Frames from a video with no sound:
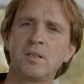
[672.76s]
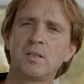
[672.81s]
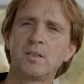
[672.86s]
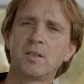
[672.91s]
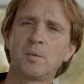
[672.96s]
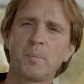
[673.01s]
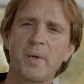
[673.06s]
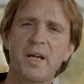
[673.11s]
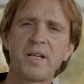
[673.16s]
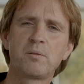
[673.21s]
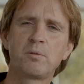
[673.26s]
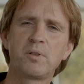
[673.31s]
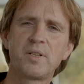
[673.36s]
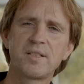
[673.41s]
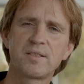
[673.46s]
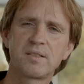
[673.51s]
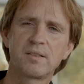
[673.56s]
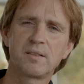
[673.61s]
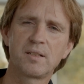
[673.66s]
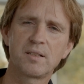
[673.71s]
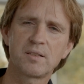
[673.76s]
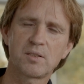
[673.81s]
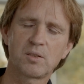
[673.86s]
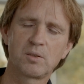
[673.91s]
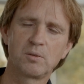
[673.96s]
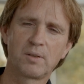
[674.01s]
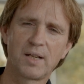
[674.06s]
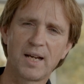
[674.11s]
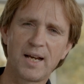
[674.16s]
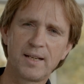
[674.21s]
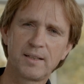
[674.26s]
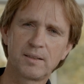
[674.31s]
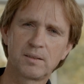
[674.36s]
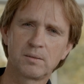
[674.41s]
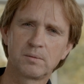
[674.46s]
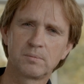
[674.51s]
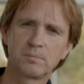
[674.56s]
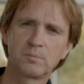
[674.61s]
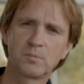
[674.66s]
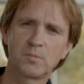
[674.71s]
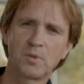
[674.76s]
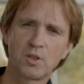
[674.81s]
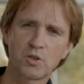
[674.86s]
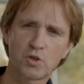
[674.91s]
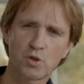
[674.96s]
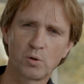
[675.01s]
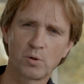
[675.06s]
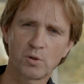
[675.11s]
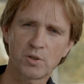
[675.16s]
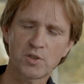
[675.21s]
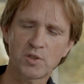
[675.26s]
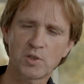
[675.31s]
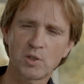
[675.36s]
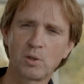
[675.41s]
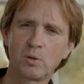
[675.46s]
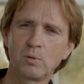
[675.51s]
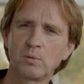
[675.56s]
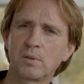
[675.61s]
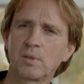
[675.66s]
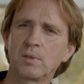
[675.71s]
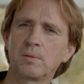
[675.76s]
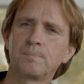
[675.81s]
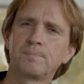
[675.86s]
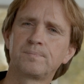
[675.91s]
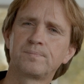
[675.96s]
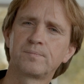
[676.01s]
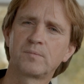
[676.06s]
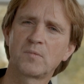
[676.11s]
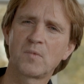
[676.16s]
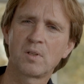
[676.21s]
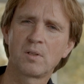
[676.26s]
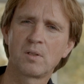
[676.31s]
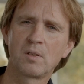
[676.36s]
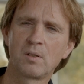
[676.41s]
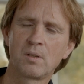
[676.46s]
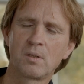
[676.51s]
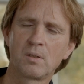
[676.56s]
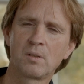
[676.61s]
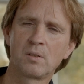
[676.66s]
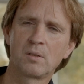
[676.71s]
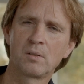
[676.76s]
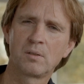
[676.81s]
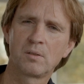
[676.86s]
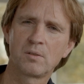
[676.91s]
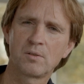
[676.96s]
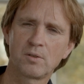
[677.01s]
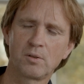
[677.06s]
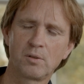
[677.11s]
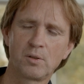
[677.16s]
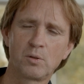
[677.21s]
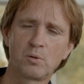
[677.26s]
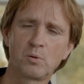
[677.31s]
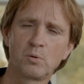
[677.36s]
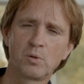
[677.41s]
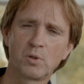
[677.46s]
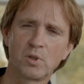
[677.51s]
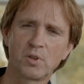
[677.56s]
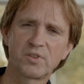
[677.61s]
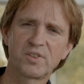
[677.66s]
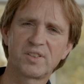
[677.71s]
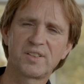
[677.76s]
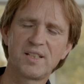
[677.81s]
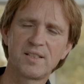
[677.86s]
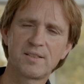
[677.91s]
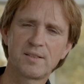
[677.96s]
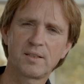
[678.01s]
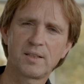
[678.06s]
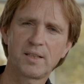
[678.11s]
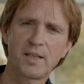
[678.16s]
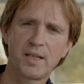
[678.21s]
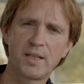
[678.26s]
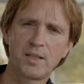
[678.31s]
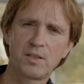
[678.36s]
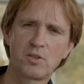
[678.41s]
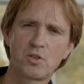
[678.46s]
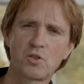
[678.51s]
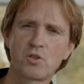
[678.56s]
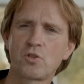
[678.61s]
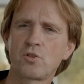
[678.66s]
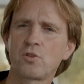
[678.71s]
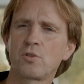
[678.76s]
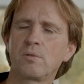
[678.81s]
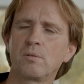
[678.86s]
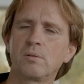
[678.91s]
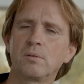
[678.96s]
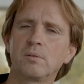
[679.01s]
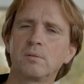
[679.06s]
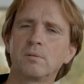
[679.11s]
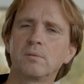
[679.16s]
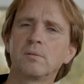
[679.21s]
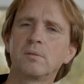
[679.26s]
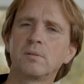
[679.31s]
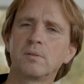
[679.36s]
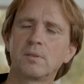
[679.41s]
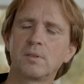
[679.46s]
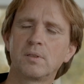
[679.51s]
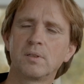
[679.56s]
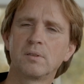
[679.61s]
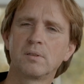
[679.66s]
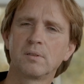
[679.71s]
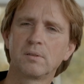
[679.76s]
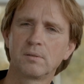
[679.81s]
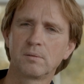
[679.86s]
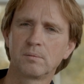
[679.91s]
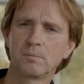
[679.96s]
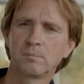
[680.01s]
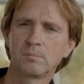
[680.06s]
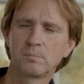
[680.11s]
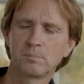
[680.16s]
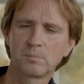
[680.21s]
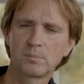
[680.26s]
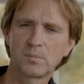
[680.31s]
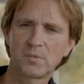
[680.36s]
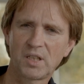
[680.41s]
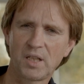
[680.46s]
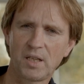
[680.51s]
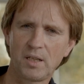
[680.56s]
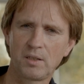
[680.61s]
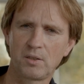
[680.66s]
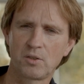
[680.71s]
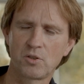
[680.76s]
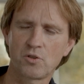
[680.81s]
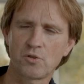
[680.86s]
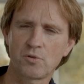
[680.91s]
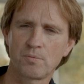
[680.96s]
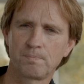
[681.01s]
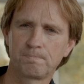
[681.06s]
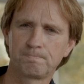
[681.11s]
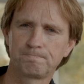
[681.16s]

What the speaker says: main reason is to guide a short stroke, so you do not disengage the cage.